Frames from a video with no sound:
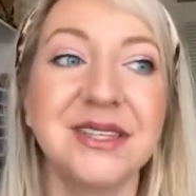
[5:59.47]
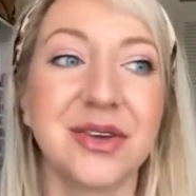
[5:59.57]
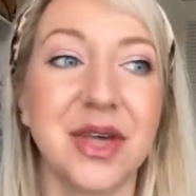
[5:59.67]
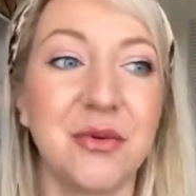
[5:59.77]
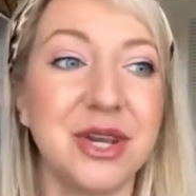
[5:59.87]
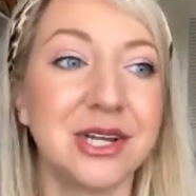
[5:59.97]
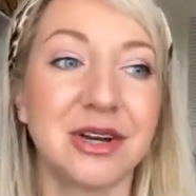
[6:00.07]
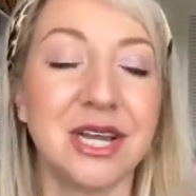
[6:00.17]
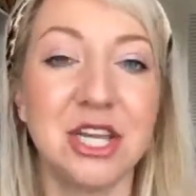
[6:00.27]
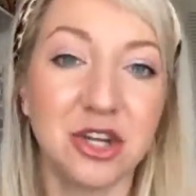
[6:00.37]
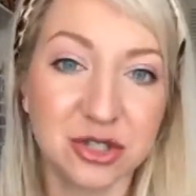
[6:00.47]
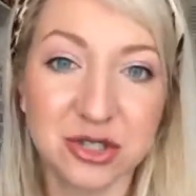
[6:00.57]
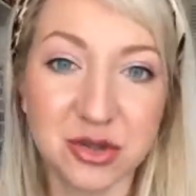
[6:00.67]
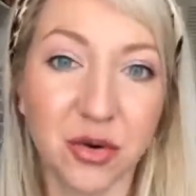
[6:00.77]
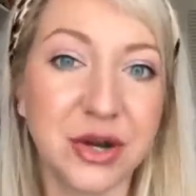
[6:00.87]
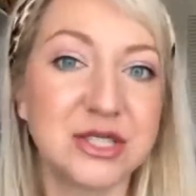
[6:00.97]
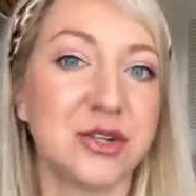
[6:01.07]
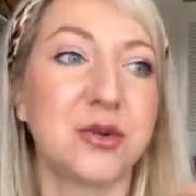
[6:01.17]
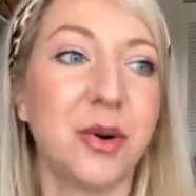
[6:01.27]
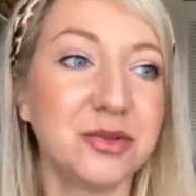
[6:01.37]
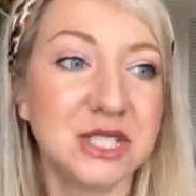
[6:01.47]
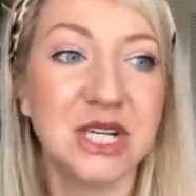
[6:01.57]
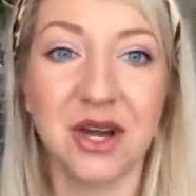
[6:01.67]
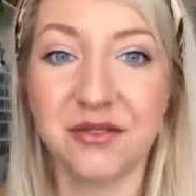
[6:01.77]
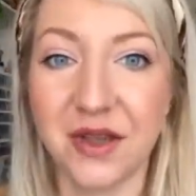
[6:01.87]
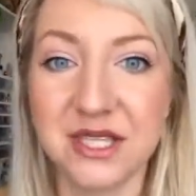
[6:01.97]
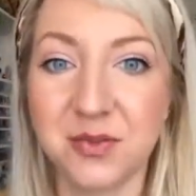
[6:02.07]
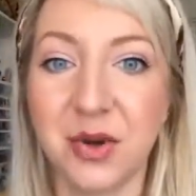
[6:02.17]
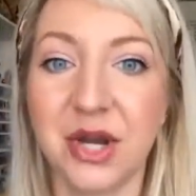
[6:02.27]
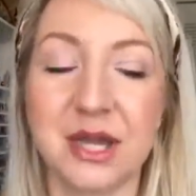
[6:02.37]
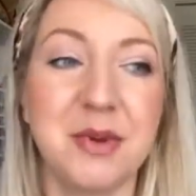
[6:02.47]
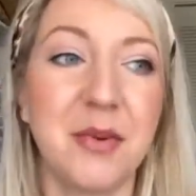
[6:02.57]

so that when you're in your stories or you're posting on Facebook